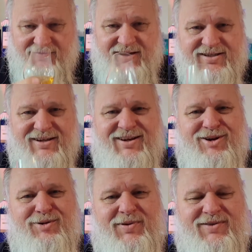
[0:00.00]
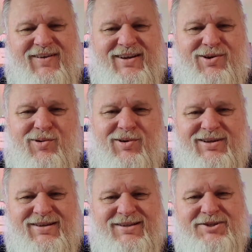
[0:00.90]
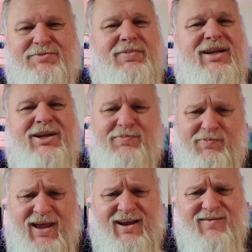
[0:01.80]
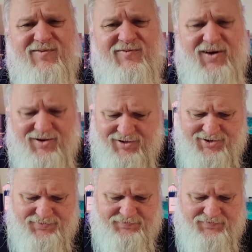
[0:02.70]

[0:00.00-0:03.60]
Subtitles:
There's a little bit, they call it the Springbank funk.